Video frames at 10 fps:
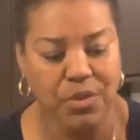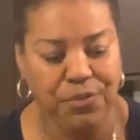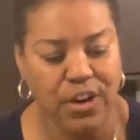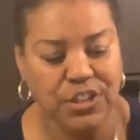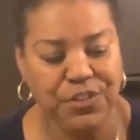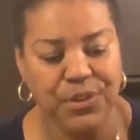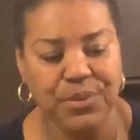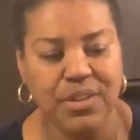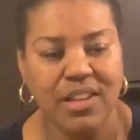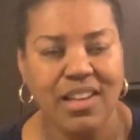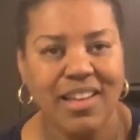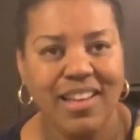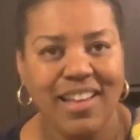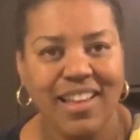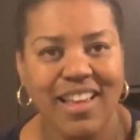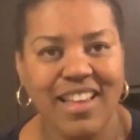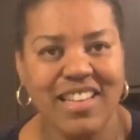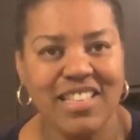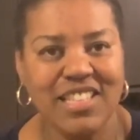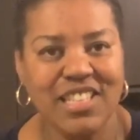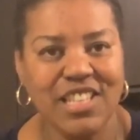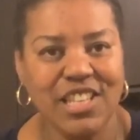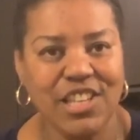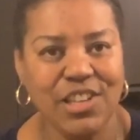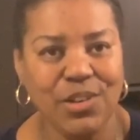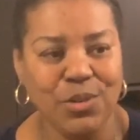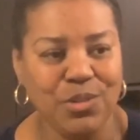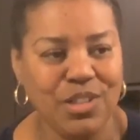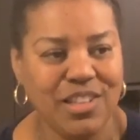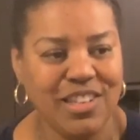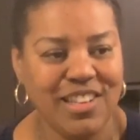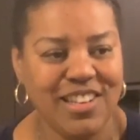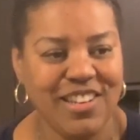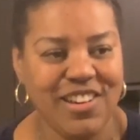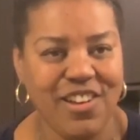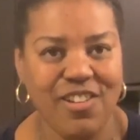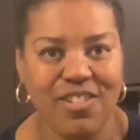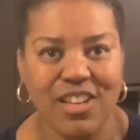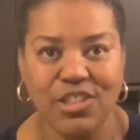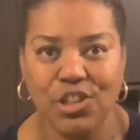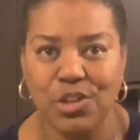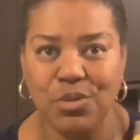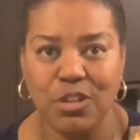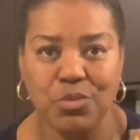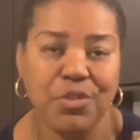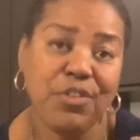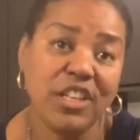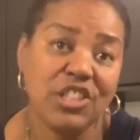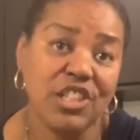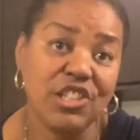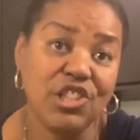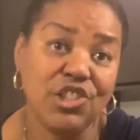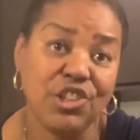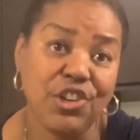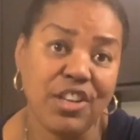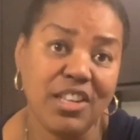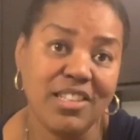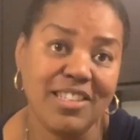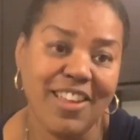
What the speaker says: with fresh fruit. And it's cute. You know, it's cute, it's refreshing, it's dessert, and it's